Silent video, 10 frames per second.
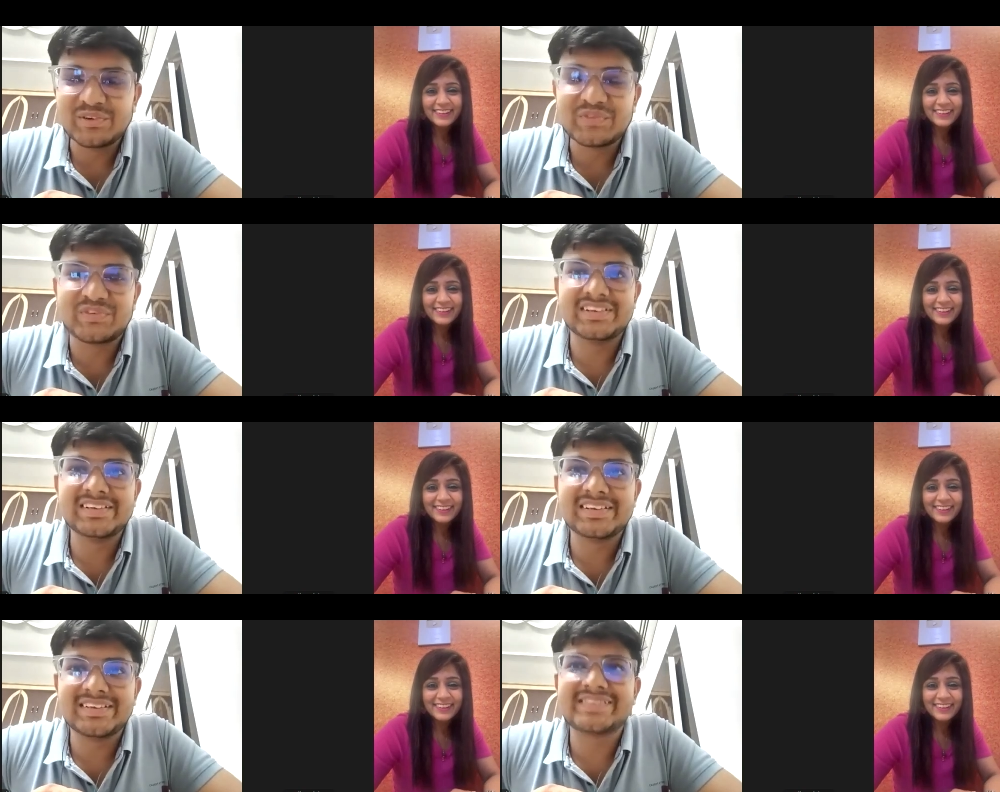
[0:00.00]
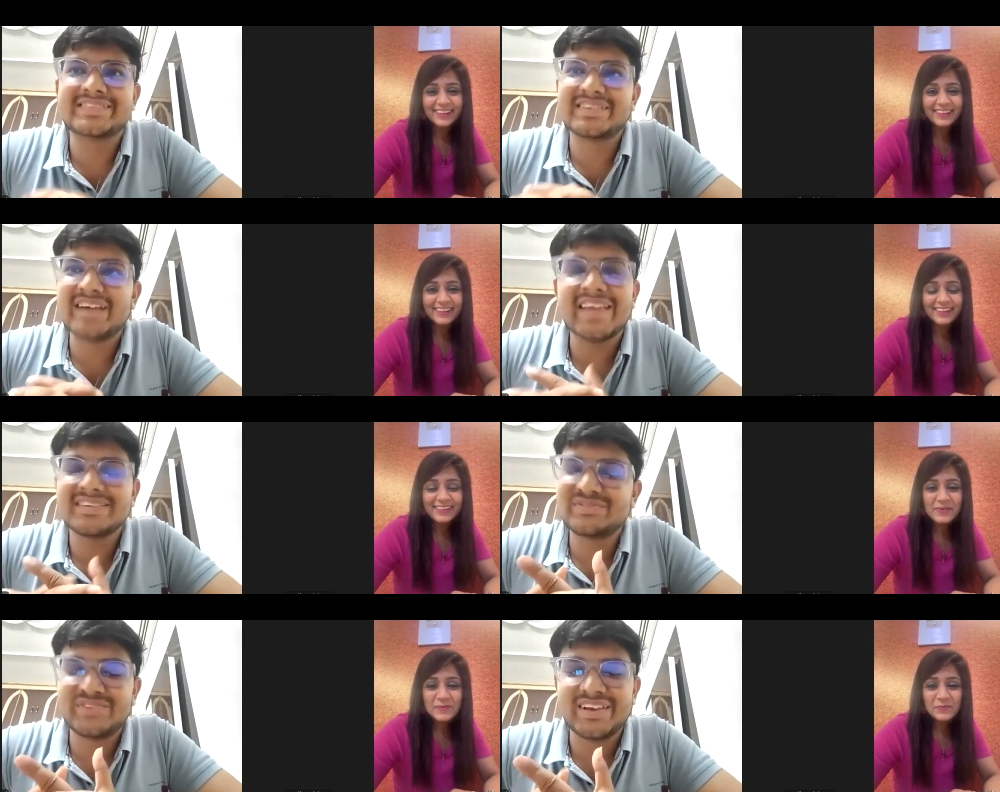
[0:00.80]
Speaker 1: to feel. It's just I
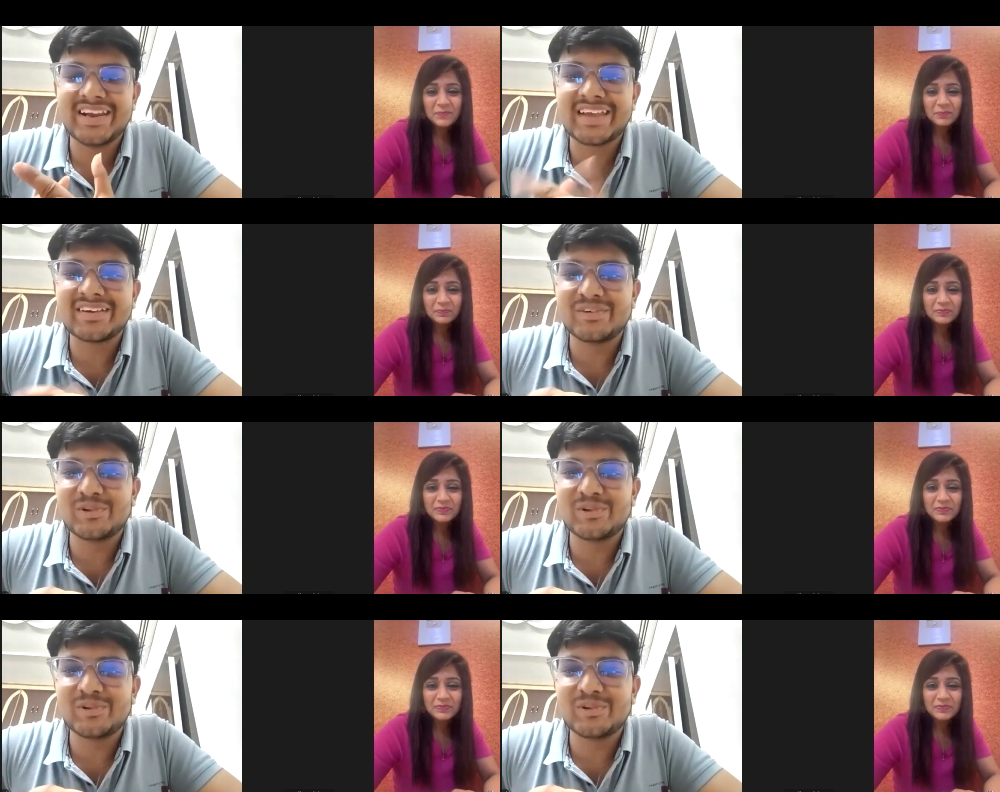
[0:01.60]
just feel like all